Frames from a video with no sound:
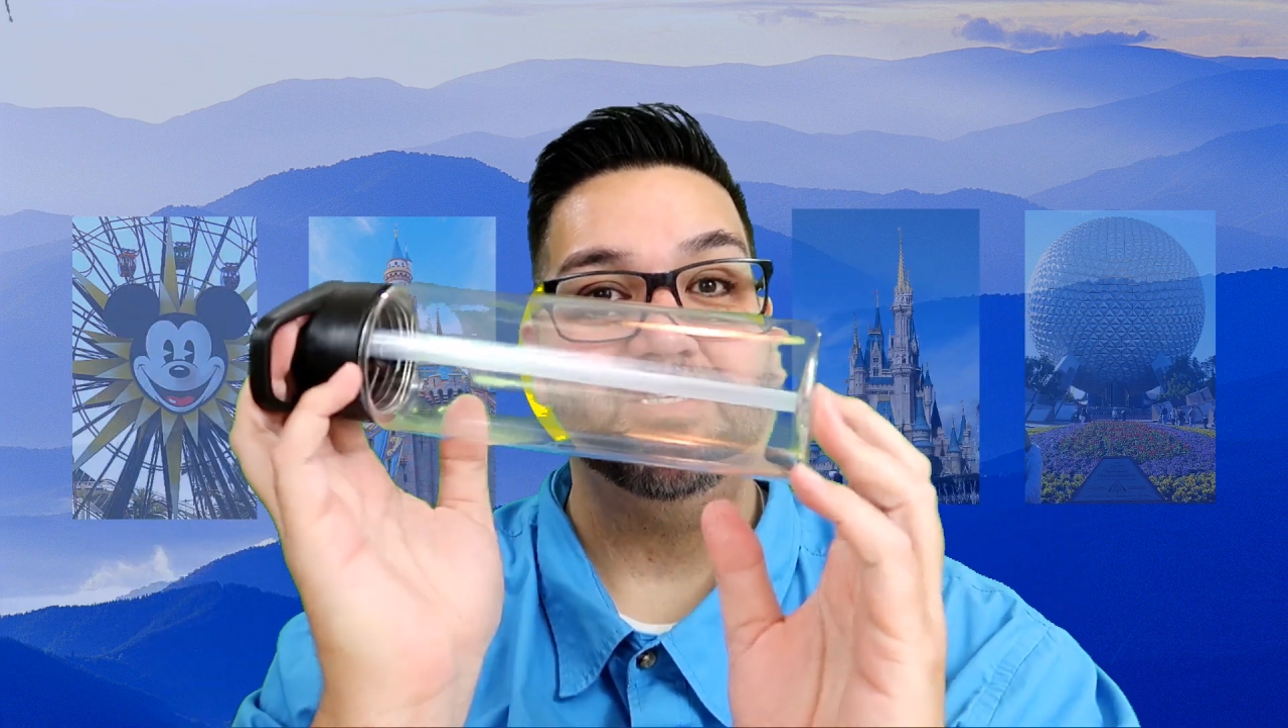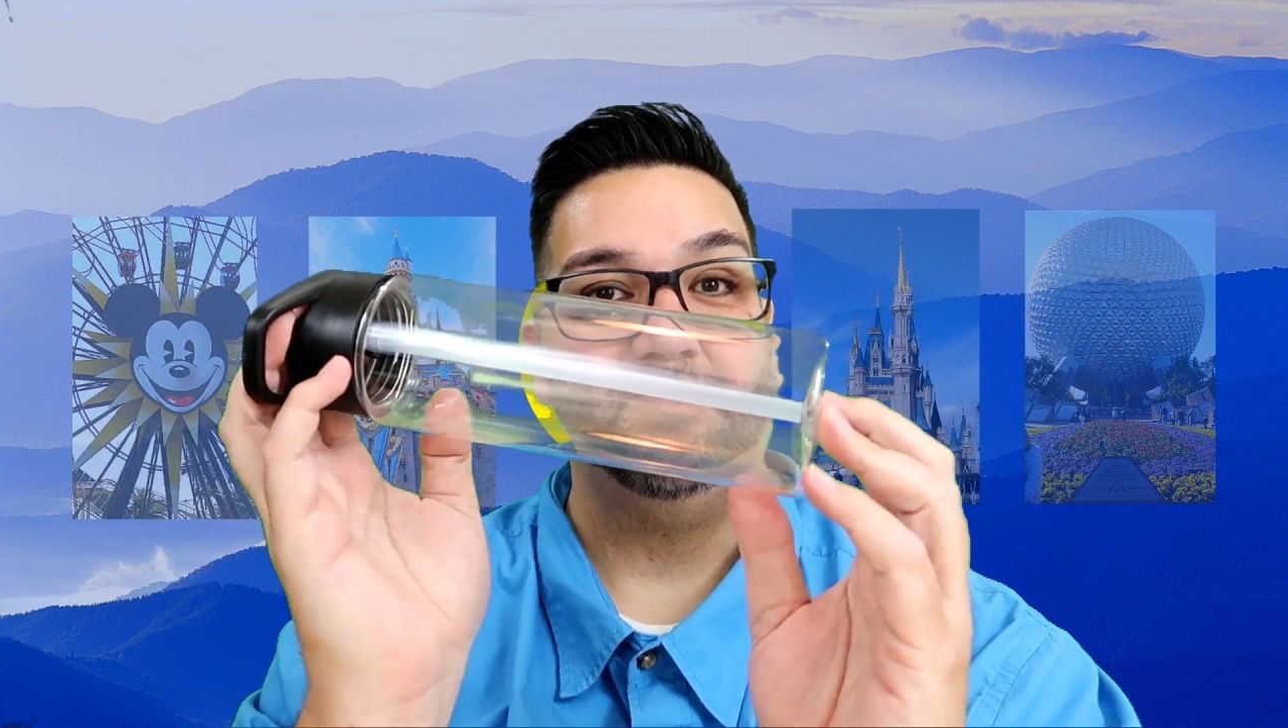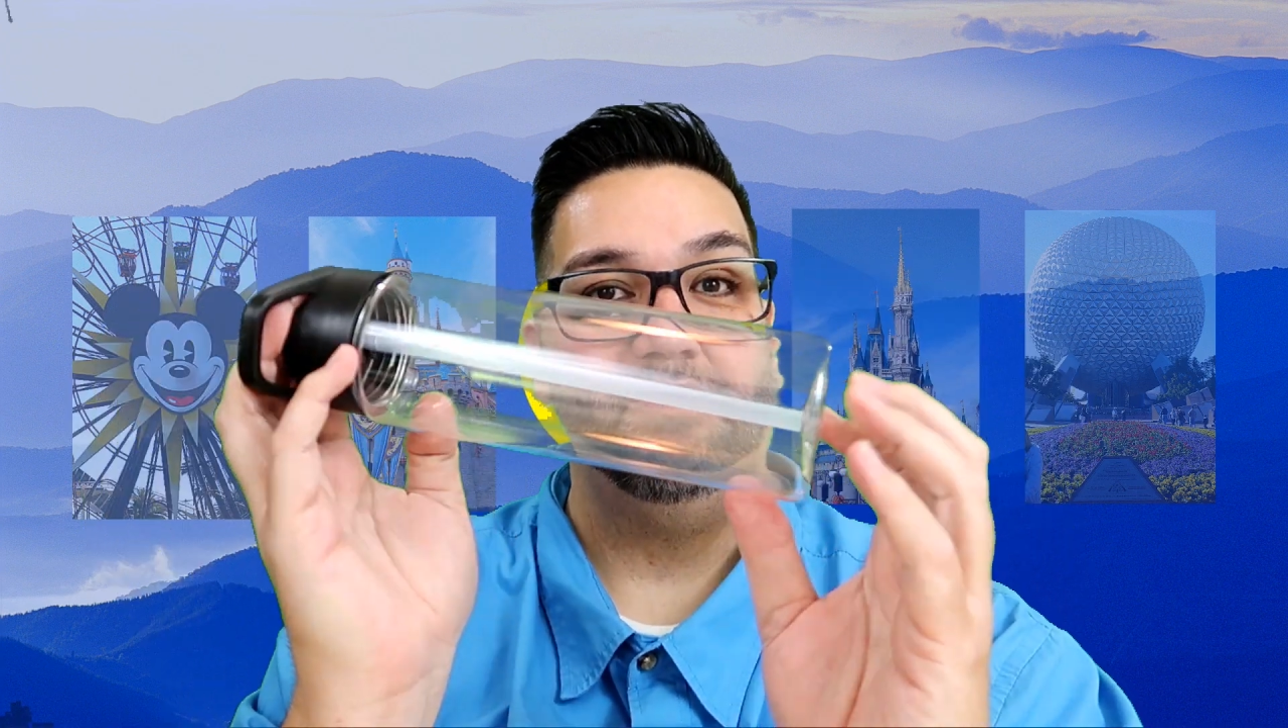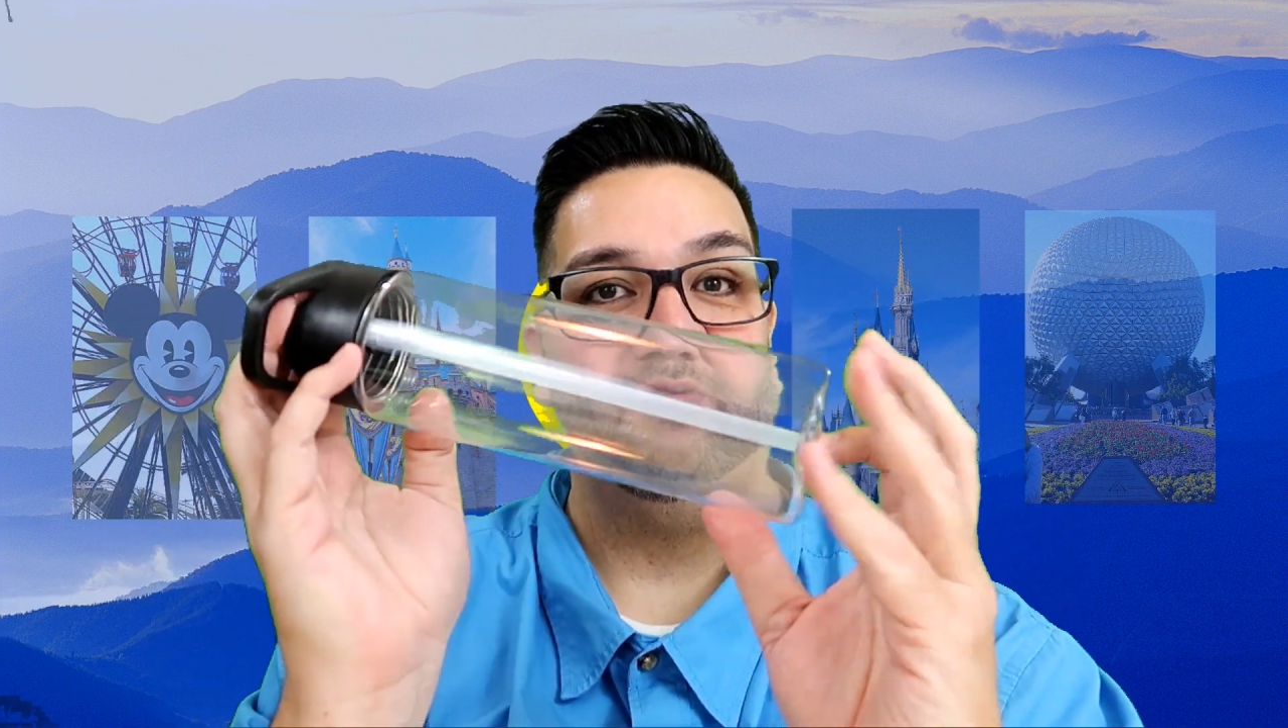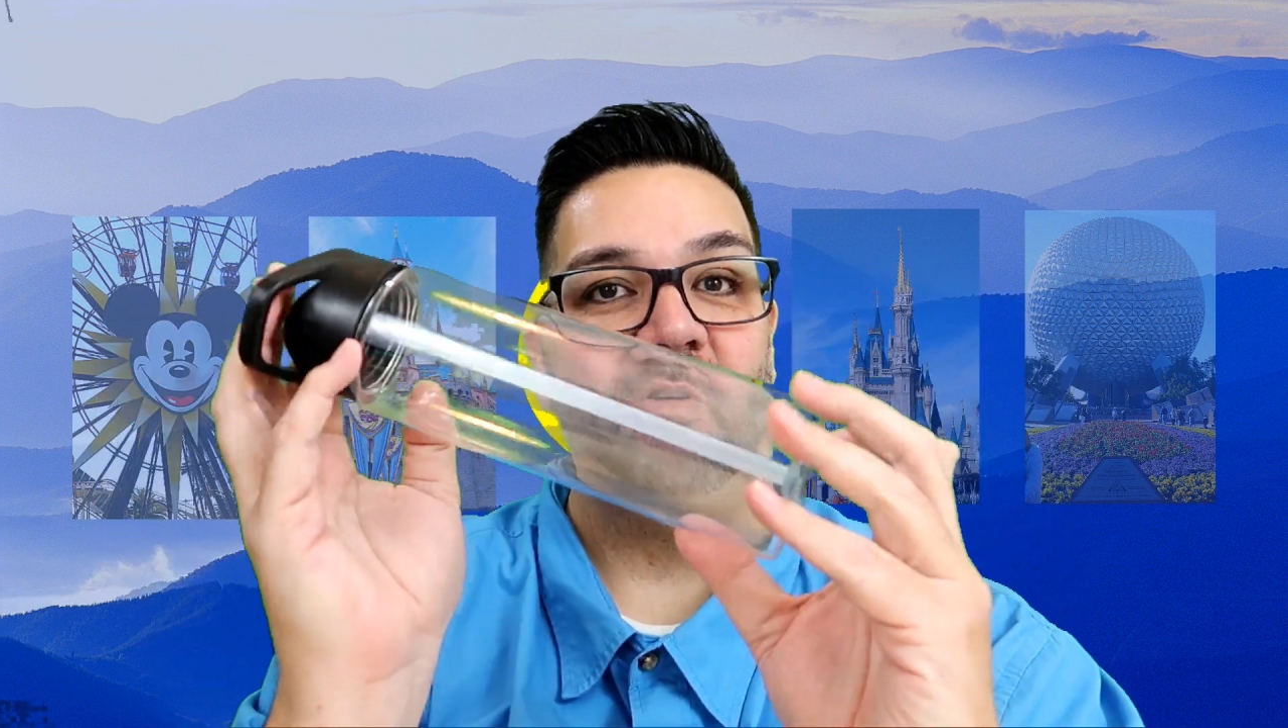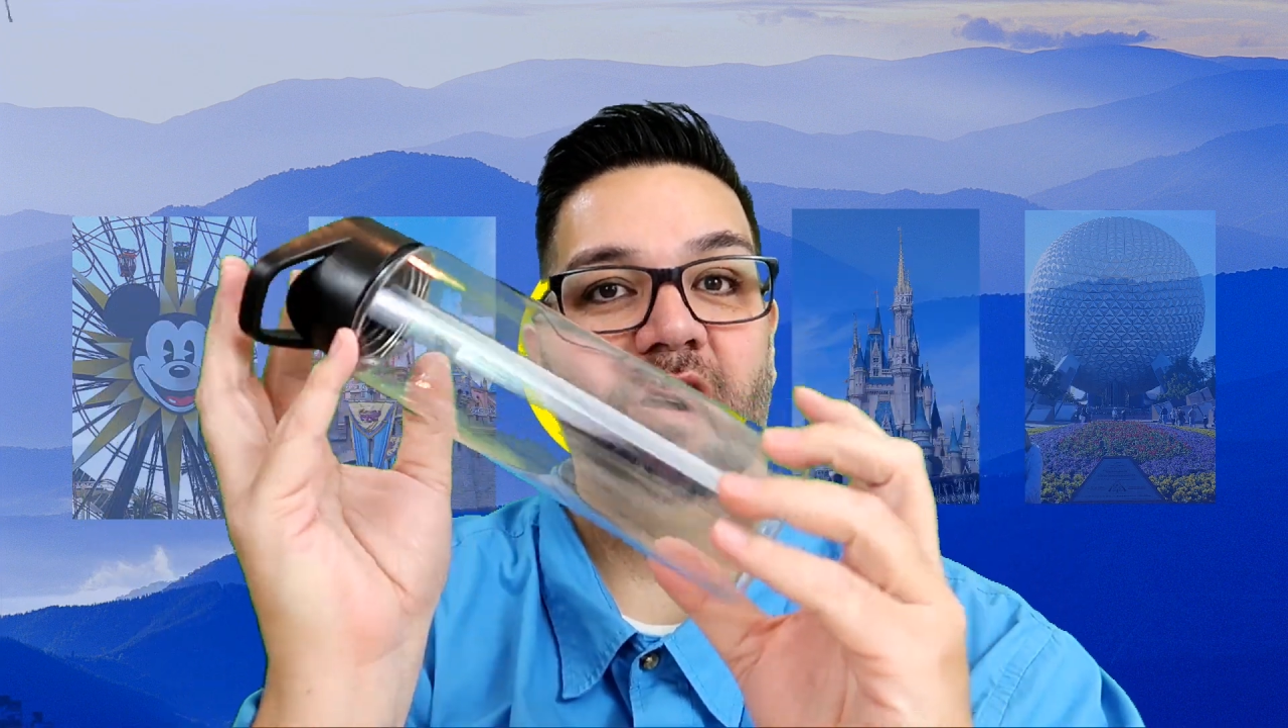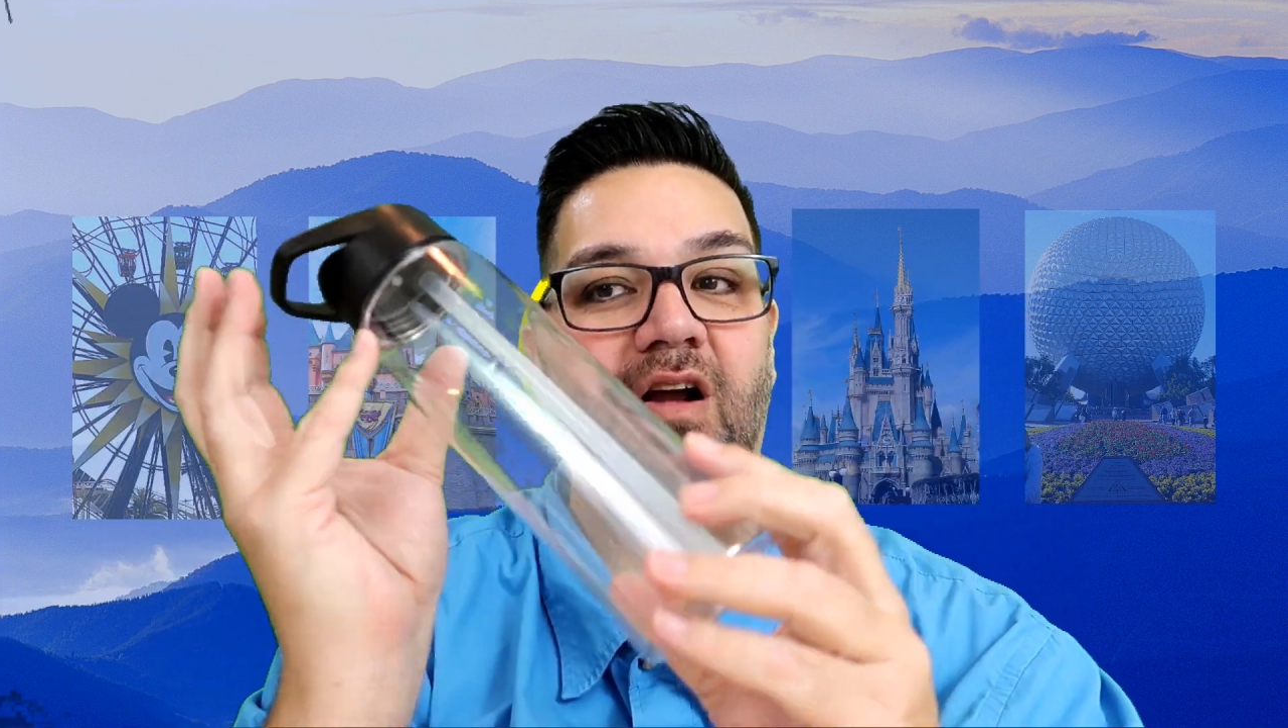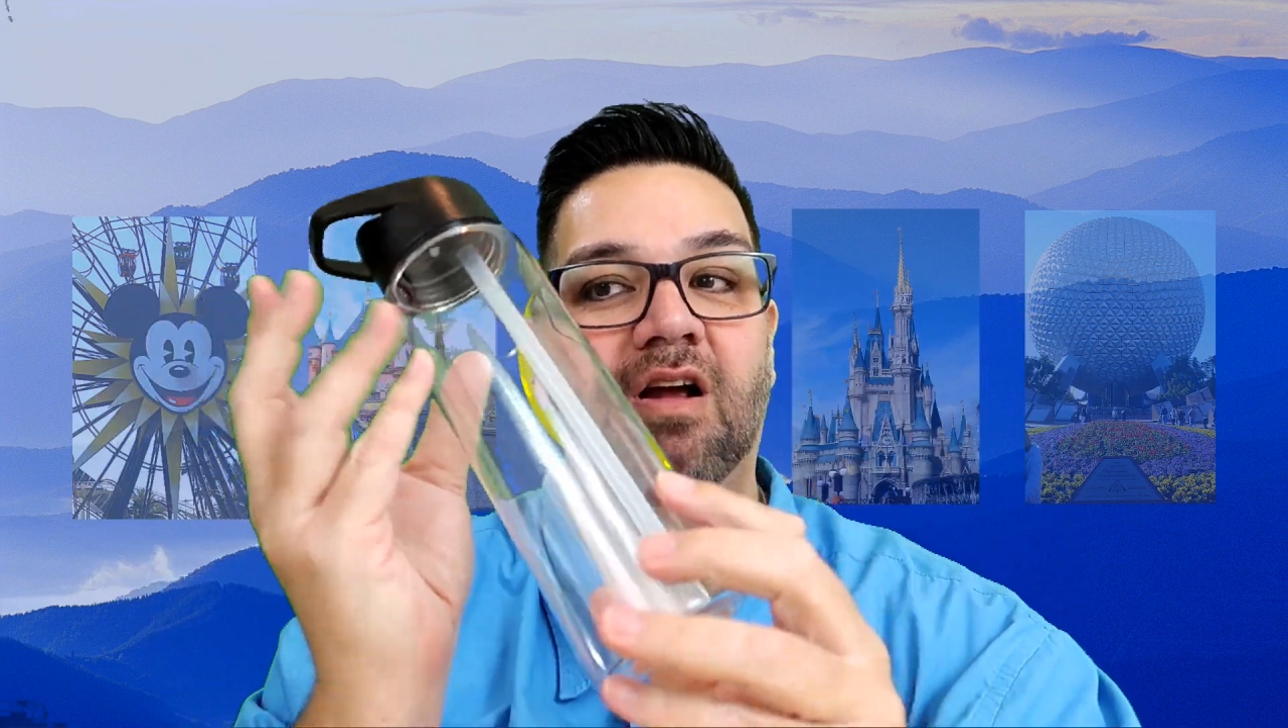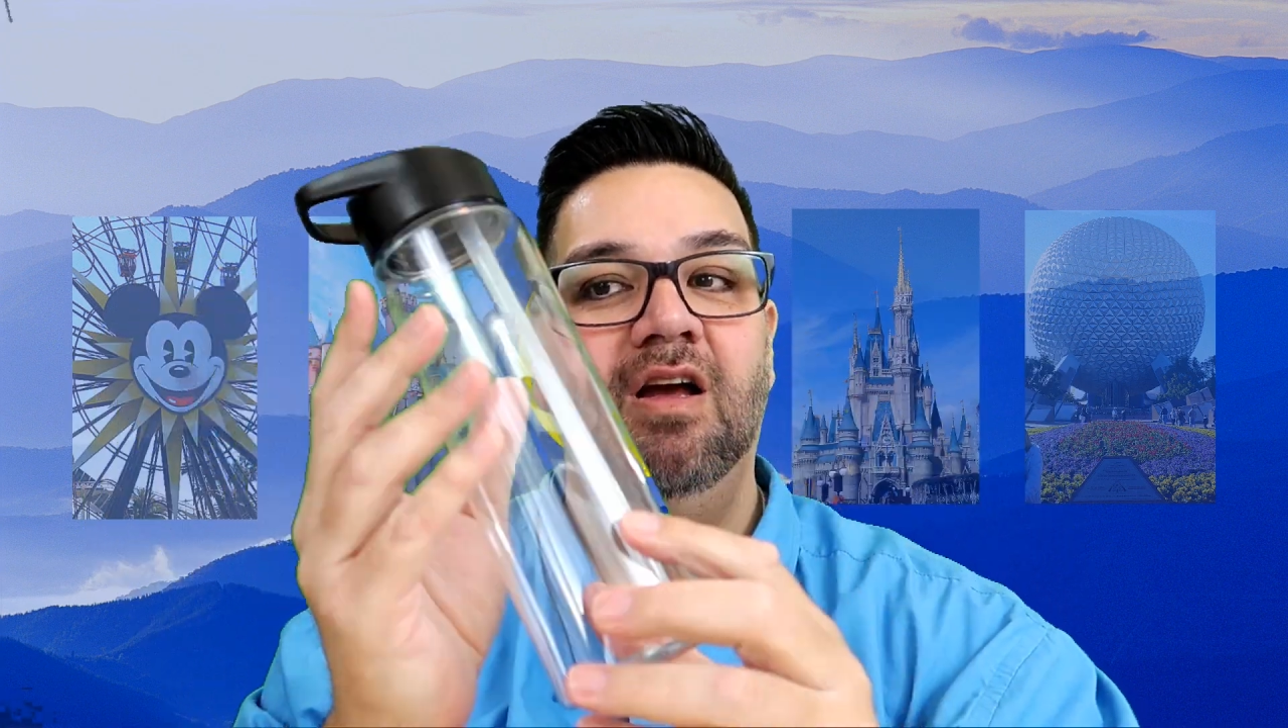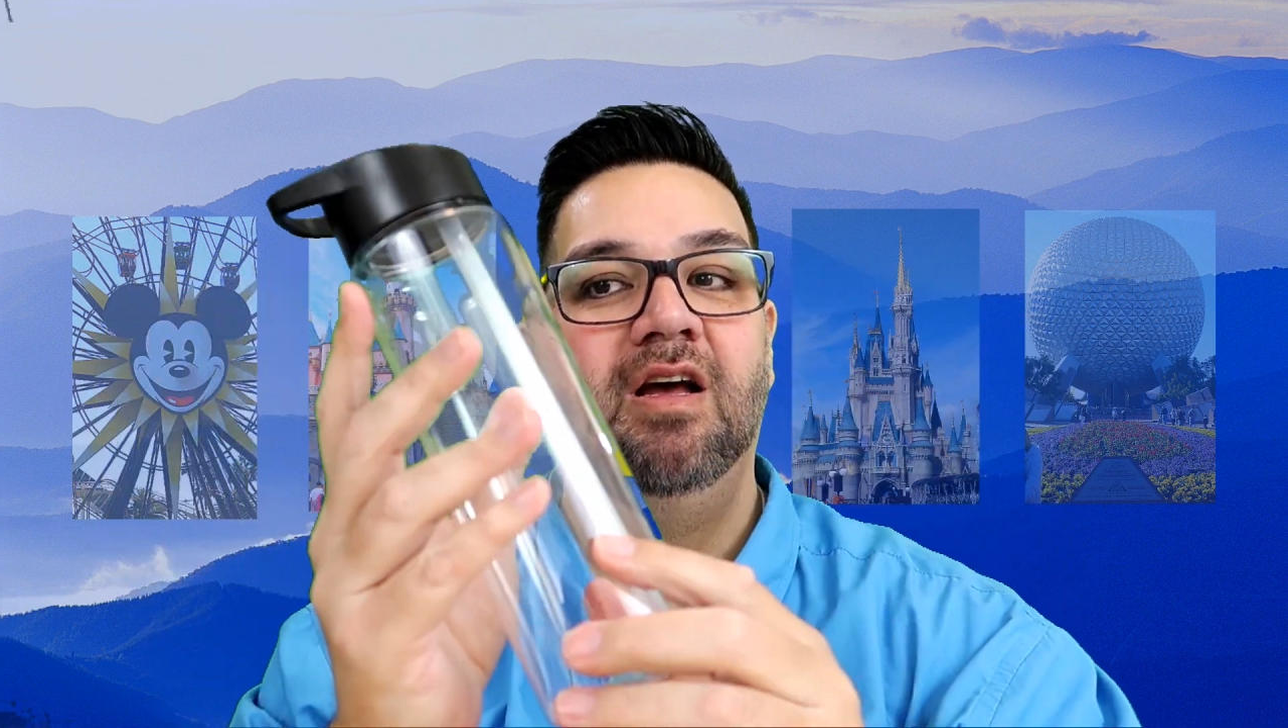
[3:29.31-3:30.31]
this
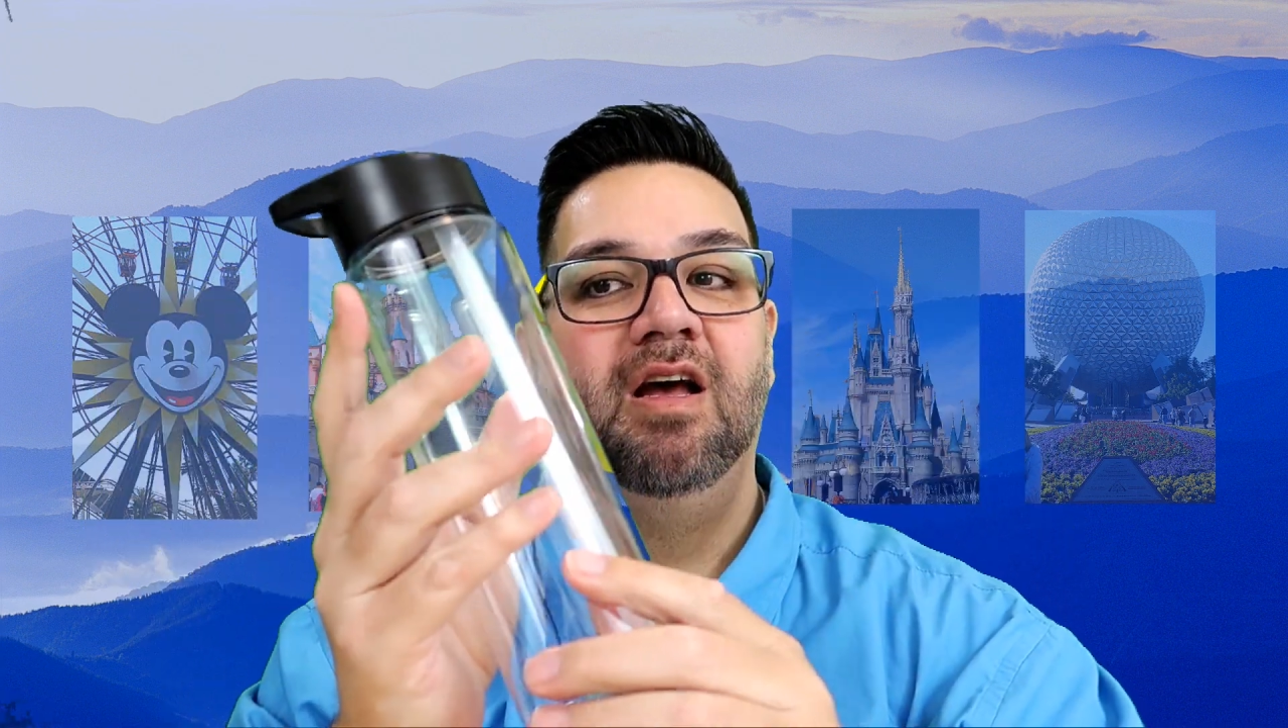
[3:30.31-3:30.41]
before.